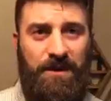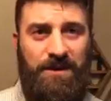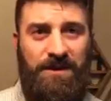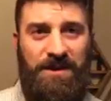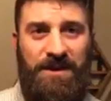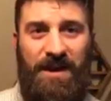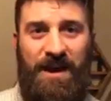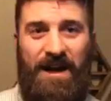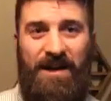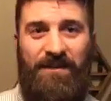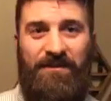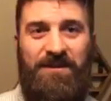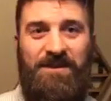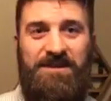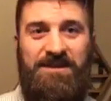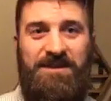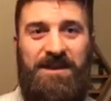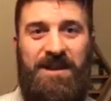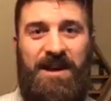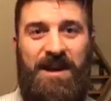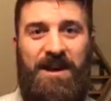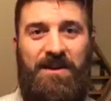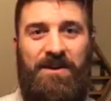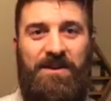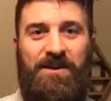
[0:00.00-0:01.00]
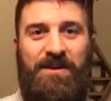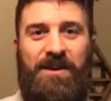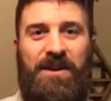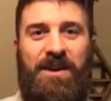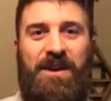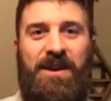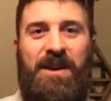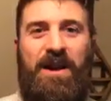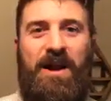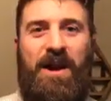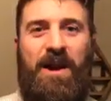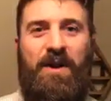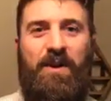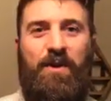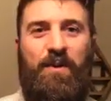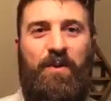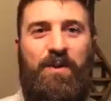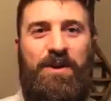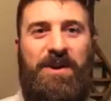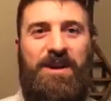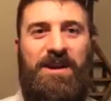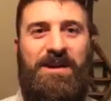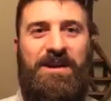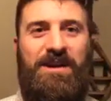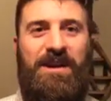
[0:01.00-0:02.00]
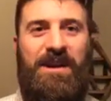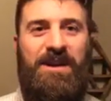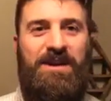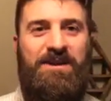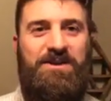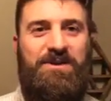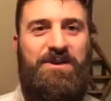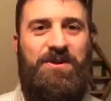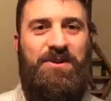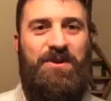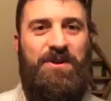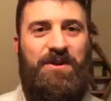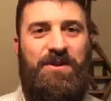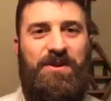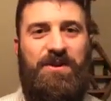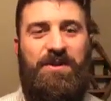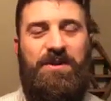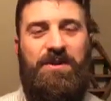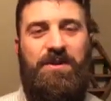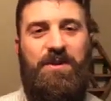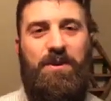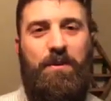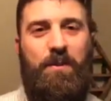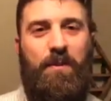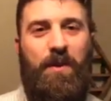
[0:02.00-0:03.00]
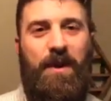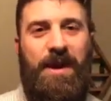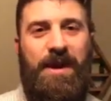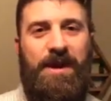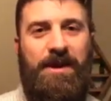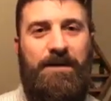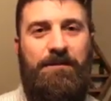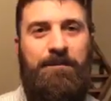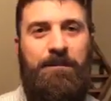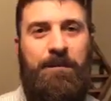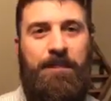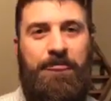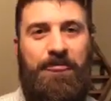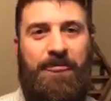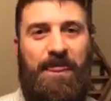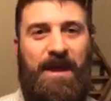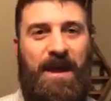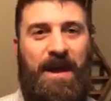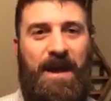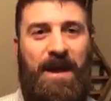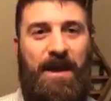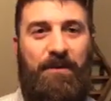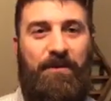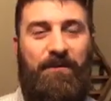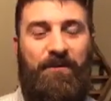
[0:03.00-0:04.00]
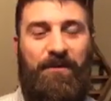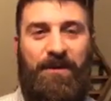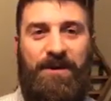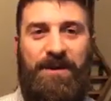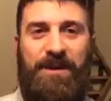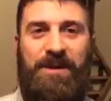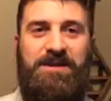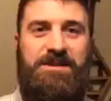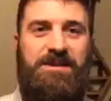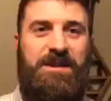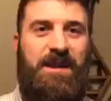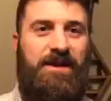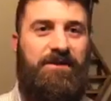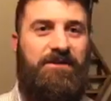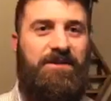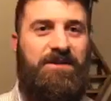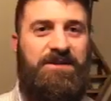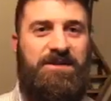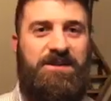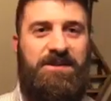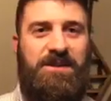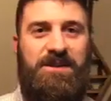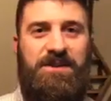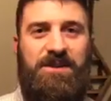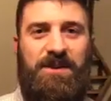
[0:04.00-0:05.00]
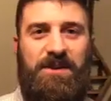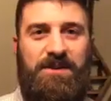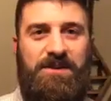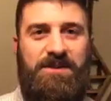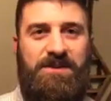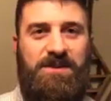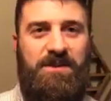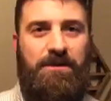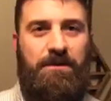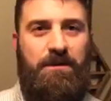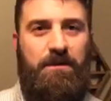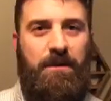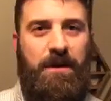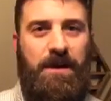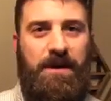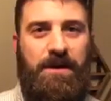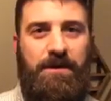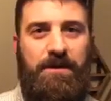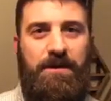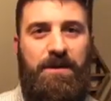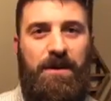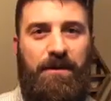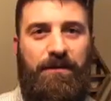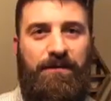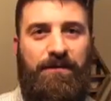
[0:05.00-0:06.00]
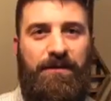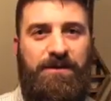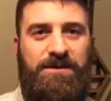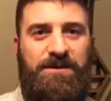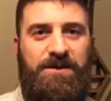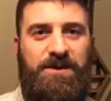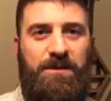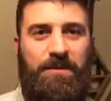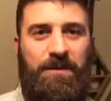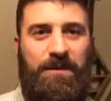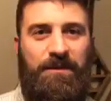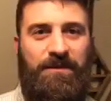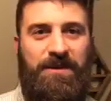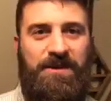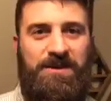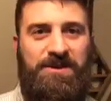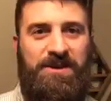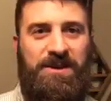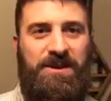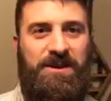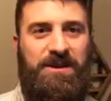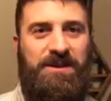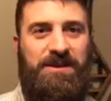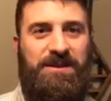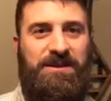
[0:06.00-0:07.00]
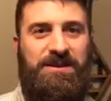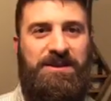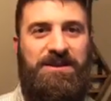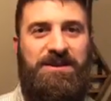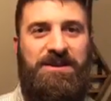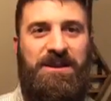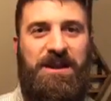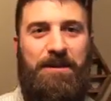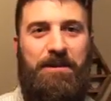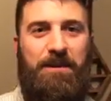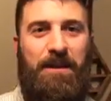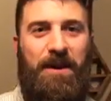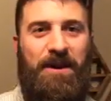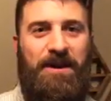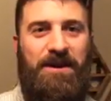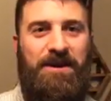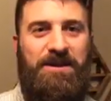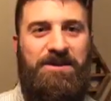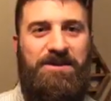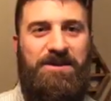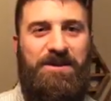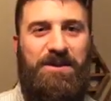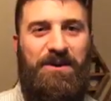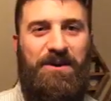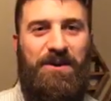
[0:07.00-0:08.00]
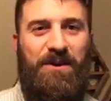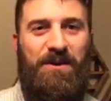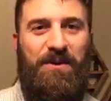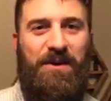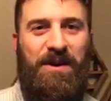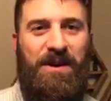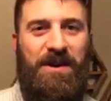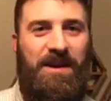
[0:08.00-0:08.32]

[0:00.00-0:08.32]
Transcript: the office on how to re-engage your brain for kids, and obviously adults too. We want you there for supervision to take part in, so you know